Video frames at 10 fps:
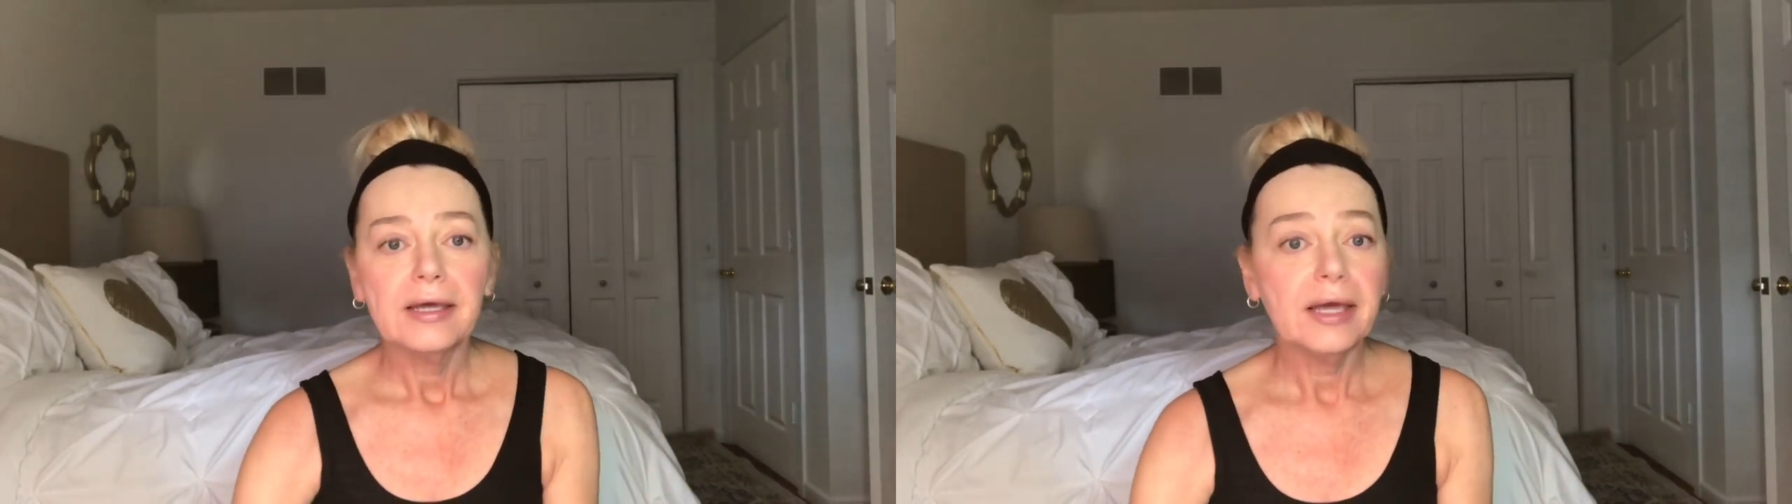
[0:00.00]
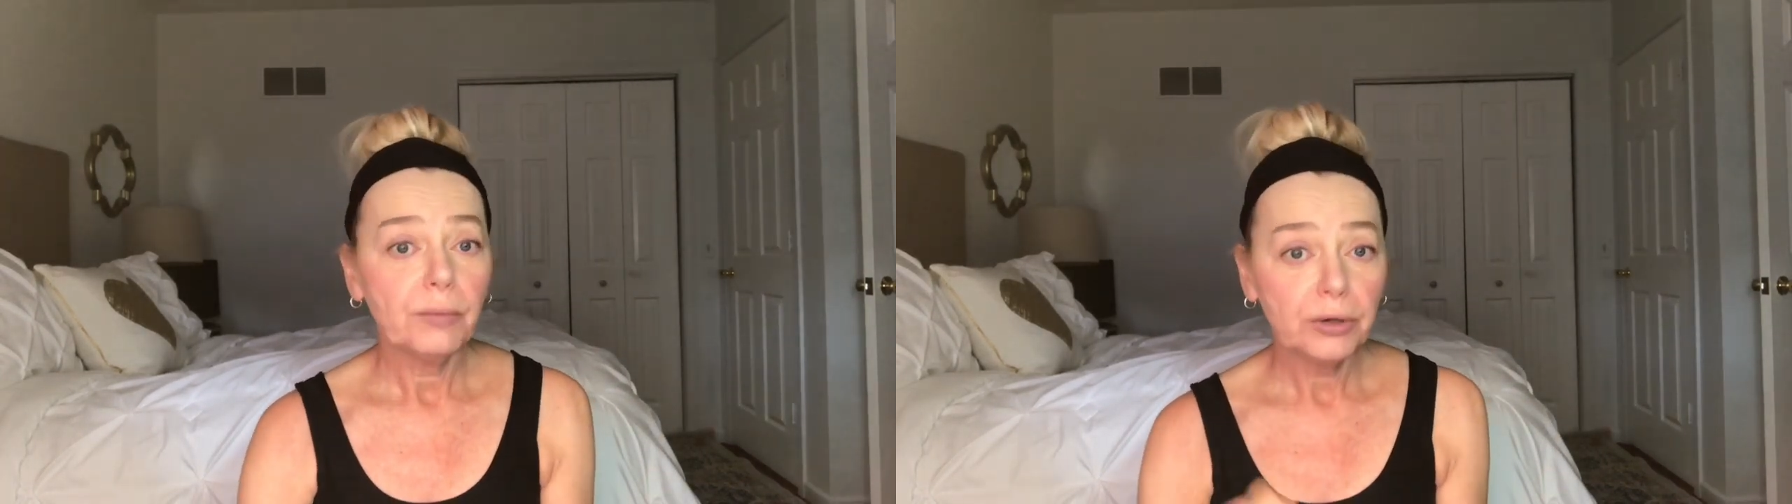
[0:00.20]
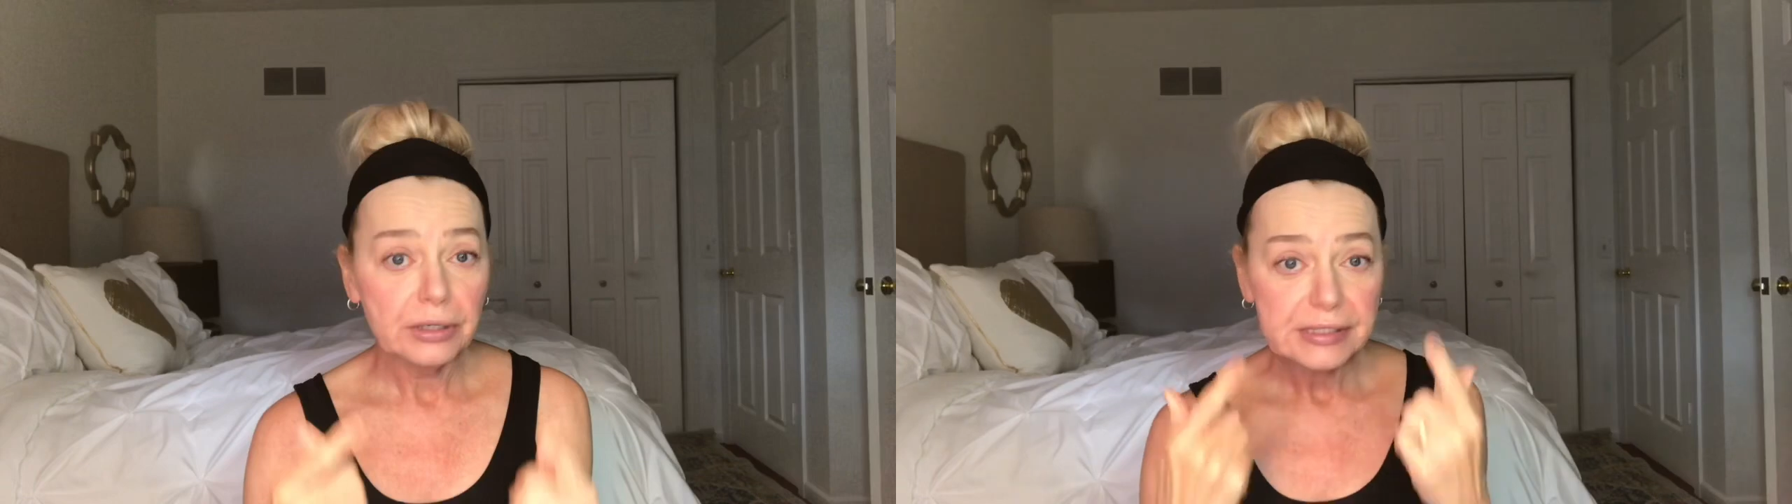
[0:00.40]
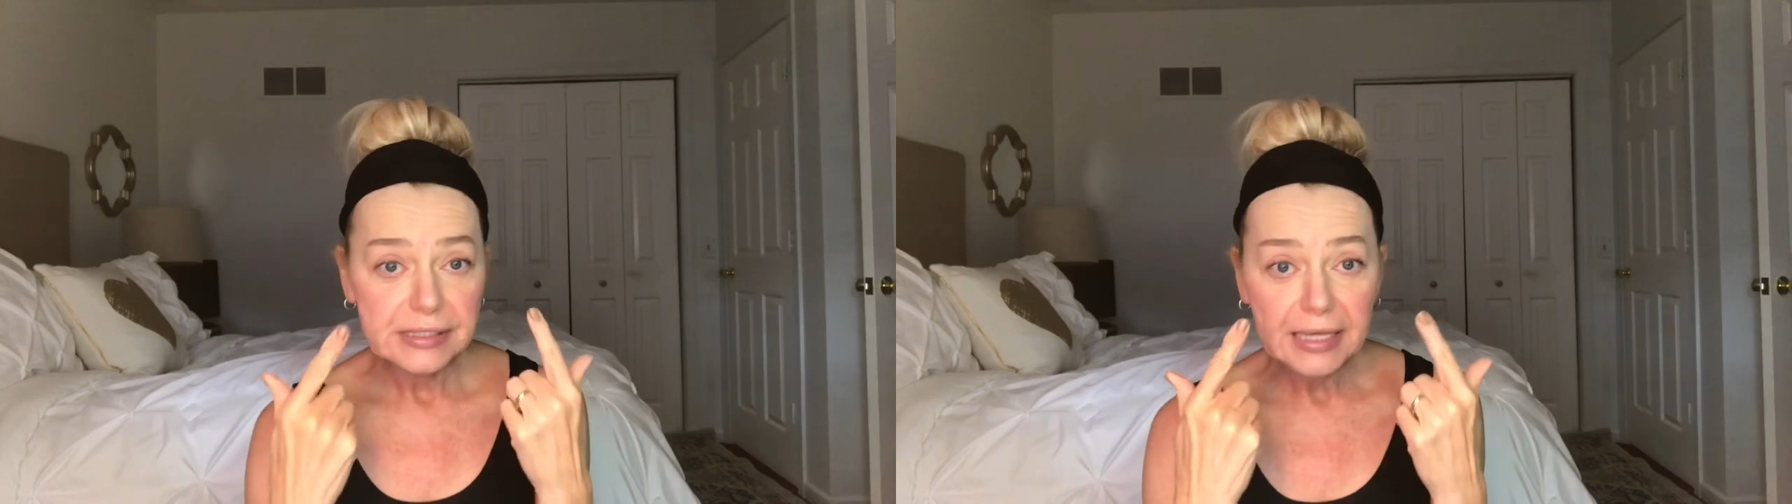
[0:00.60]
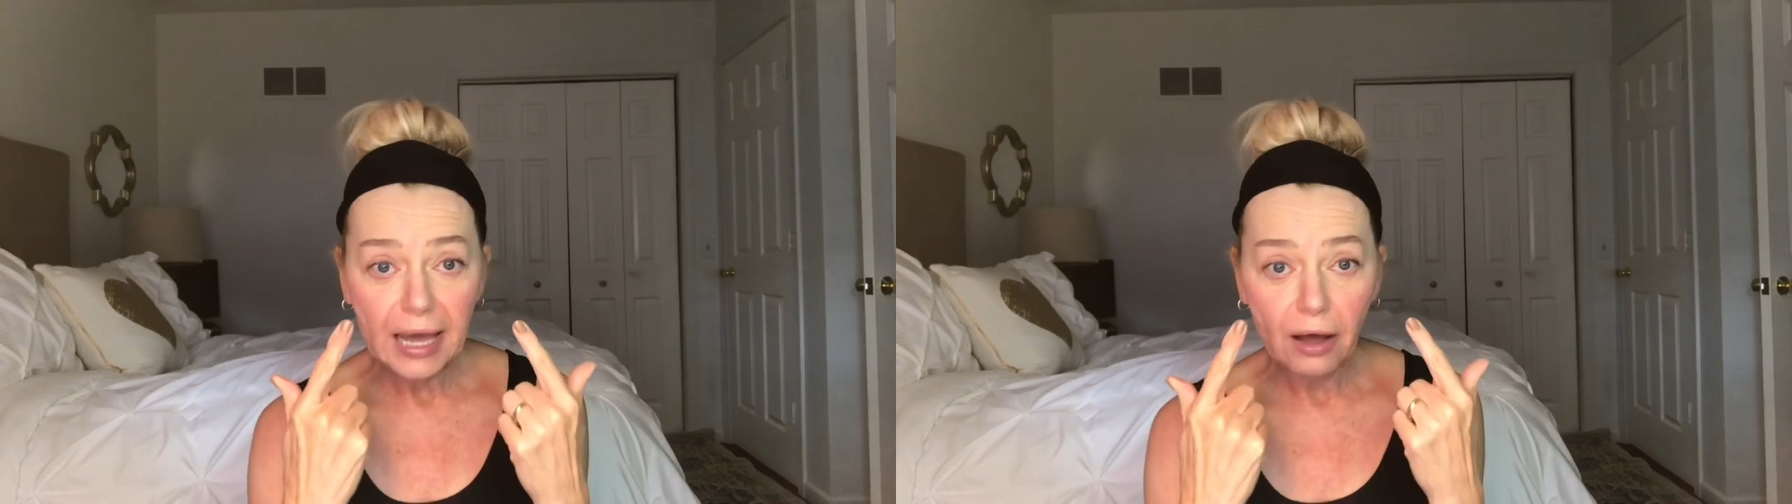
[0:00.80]
and we're going to
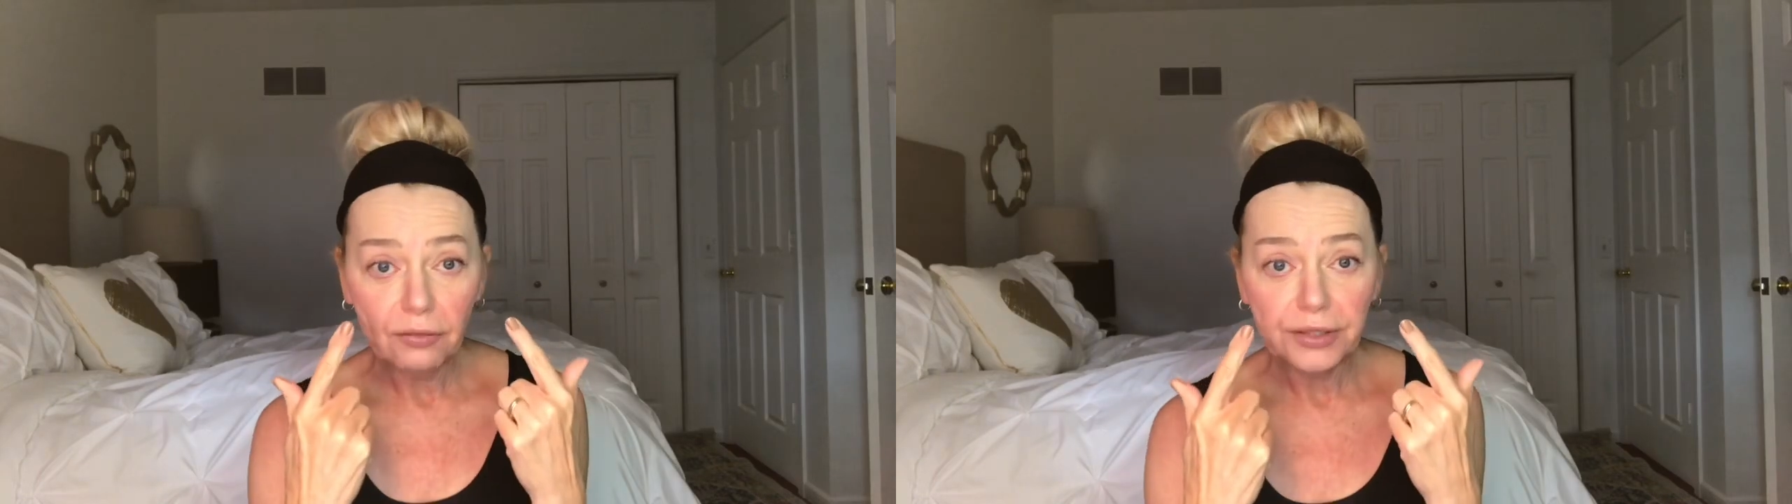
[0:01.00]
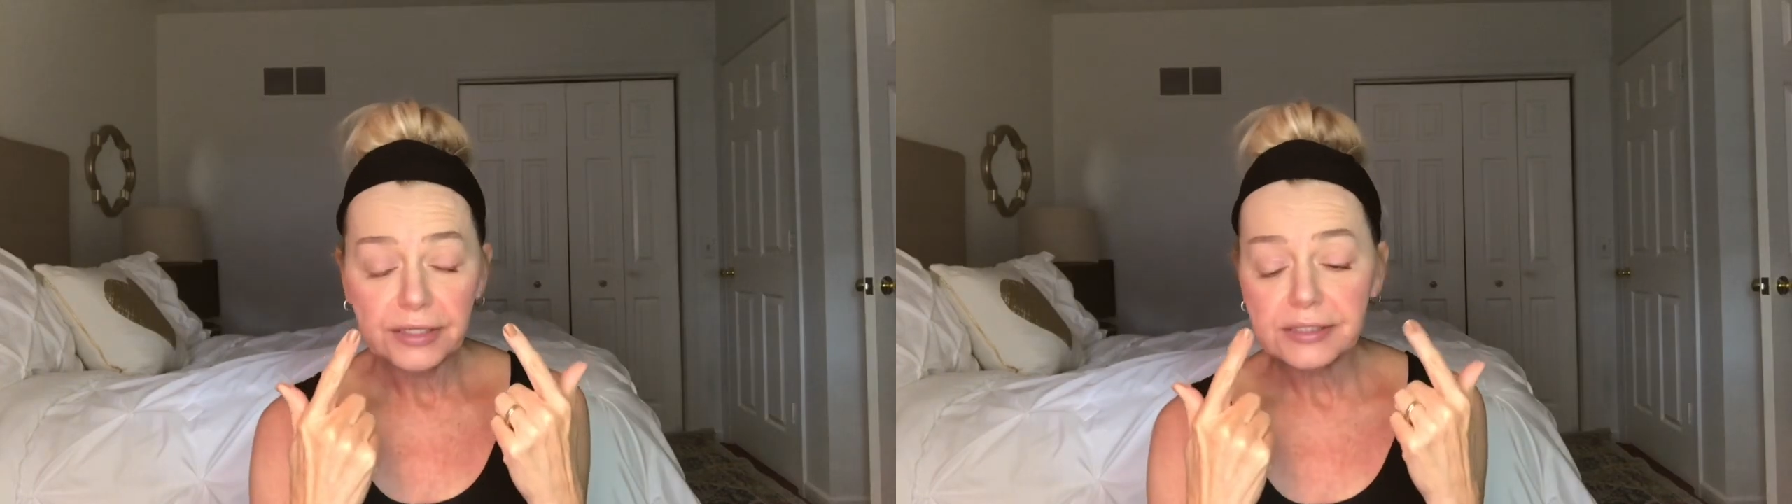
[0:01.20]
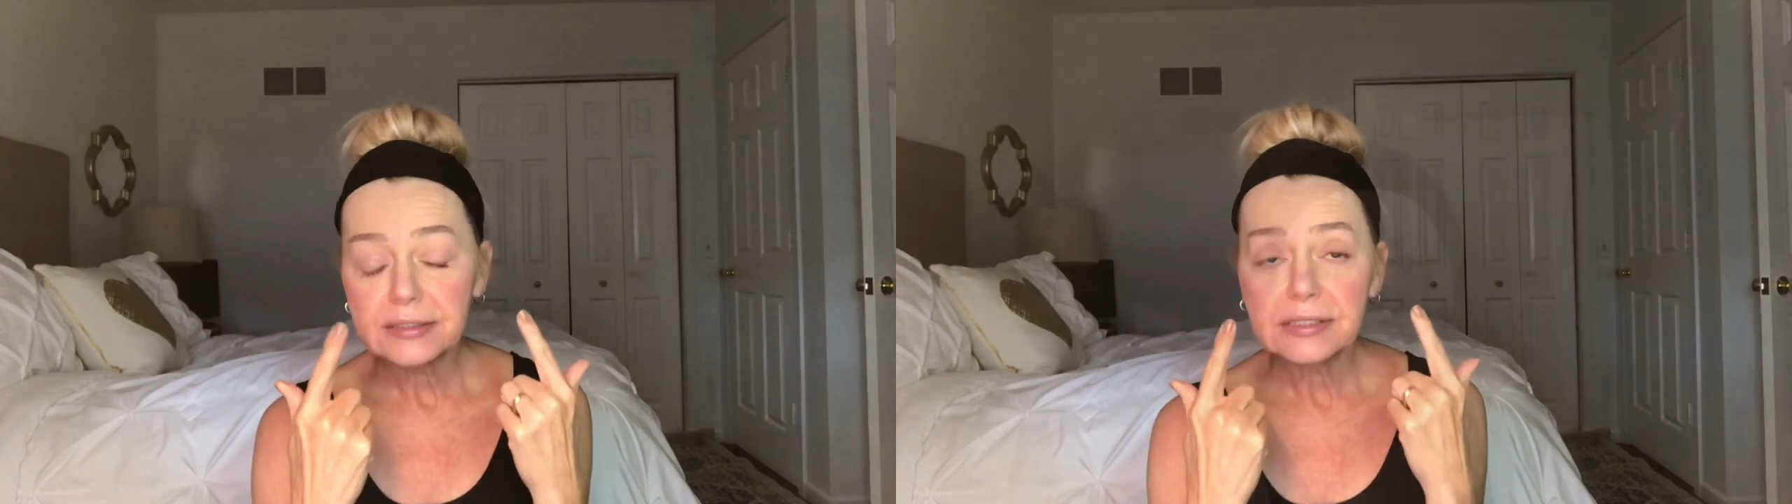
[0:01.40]
see how this